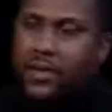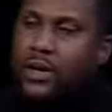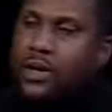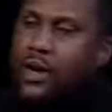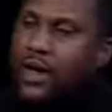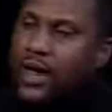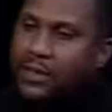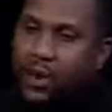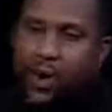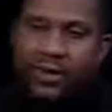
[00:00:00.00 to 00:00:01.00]
Uh, and
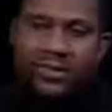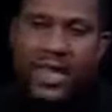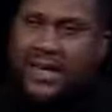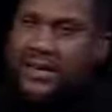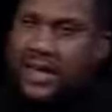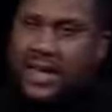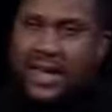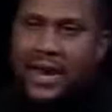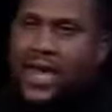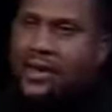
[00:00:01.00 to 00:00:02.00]
the audience that day
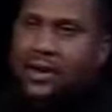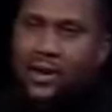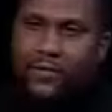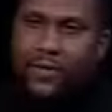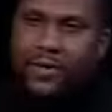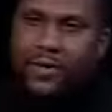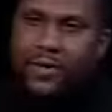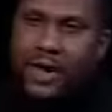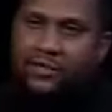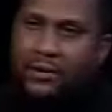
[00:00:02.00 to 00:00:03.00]
had had enough.
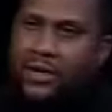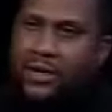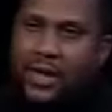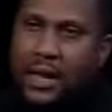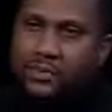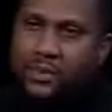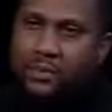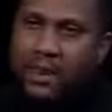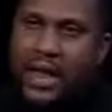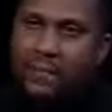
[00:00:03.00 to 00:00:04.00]
I've said many times
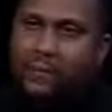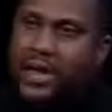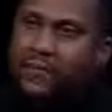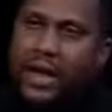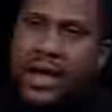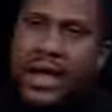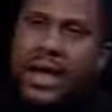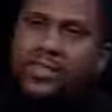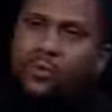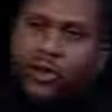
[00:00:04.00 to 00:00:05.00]
that black people have a
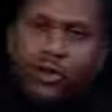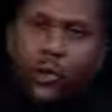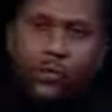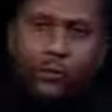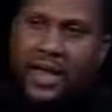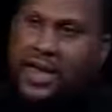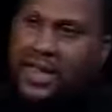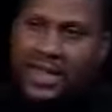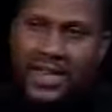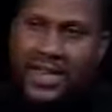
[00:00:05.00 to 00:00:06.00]
high threshold for
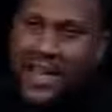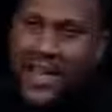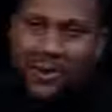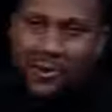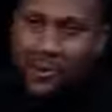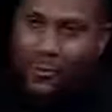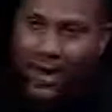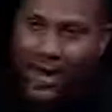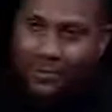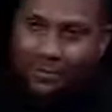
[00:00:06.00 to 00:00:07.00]
pain. I don't know
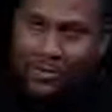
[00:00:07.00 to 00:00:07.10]
why.